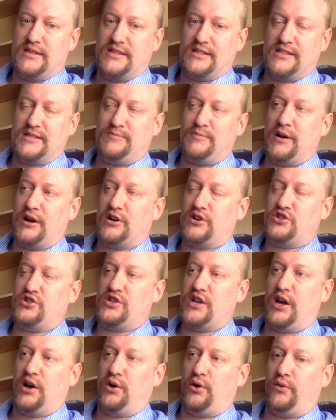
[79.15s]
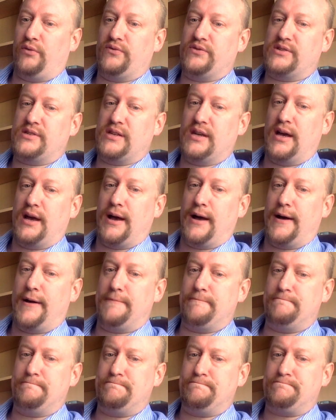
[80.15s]
spare shelves
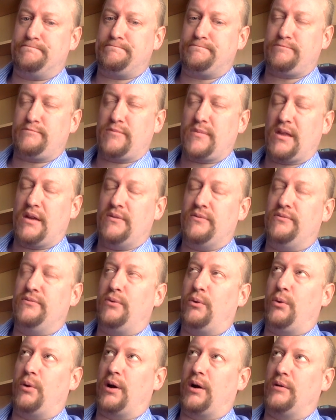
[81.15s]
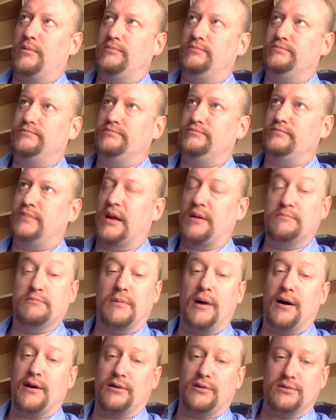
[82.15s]
for like
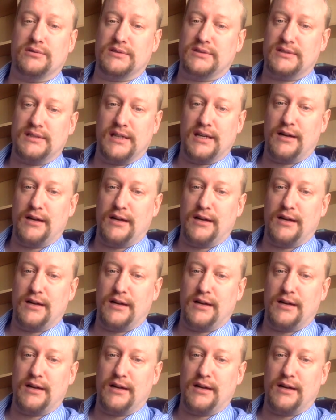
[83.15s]
models.